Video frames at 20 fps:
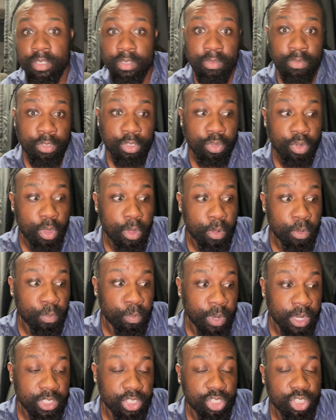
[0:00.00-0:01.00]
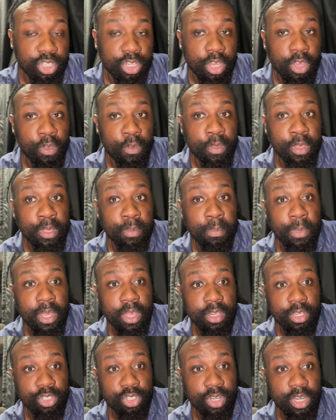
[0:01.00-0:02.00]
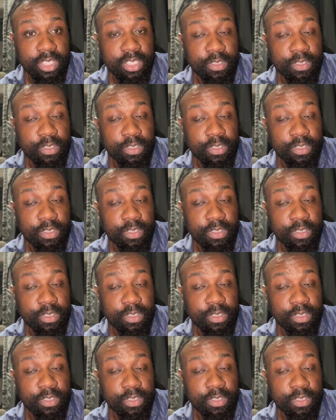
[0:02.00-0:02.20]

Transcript: you know, register your email address